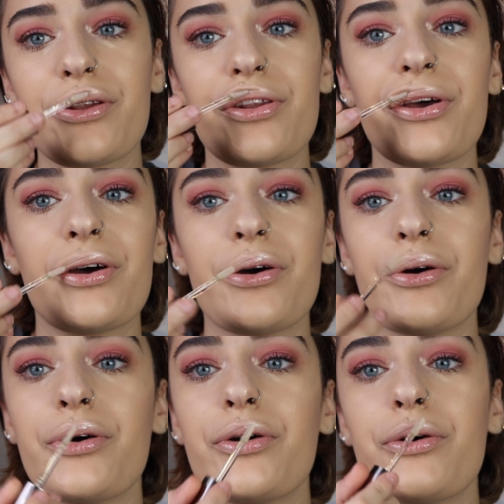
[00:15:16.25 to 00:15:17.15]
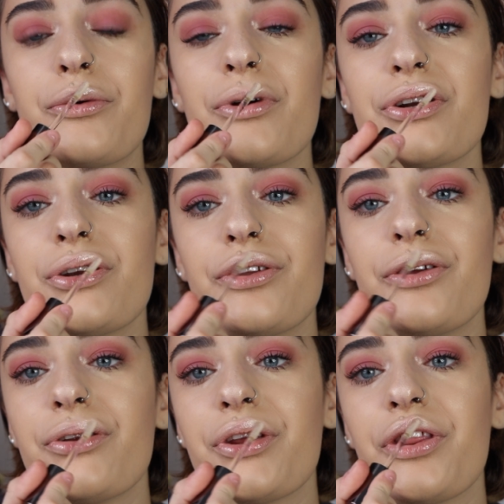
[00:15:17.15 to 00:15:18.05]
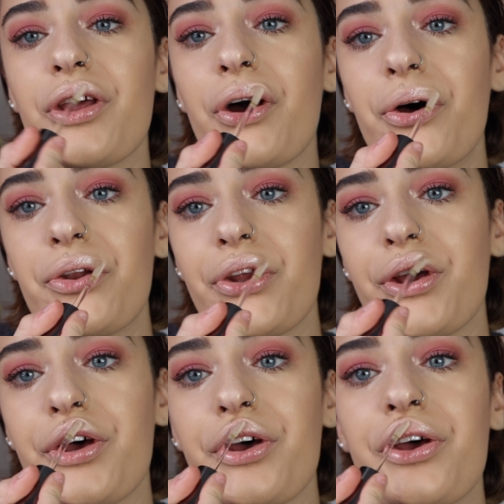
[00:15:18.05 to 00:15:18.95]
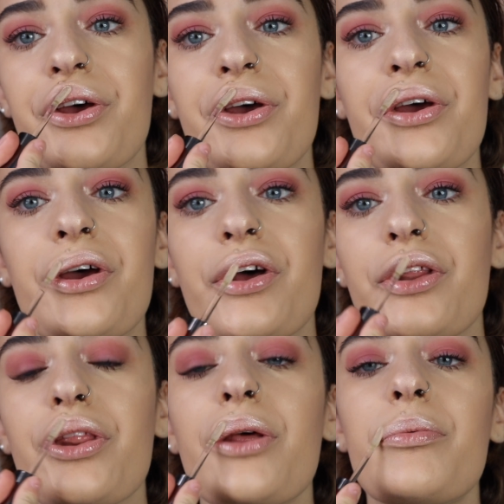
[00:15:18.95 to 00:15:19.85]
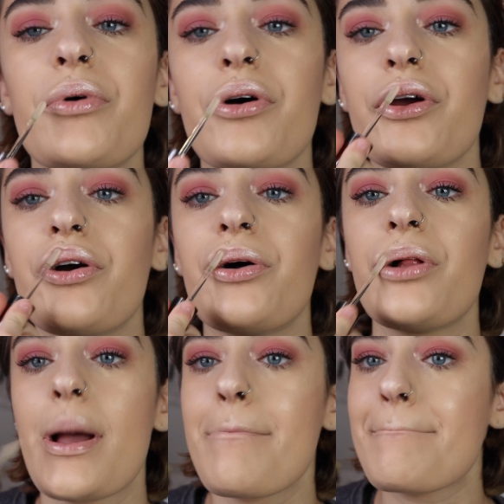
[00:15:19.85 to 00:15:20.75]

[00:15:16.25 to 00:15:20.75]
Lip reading: so we're just using the Ulta lip oil.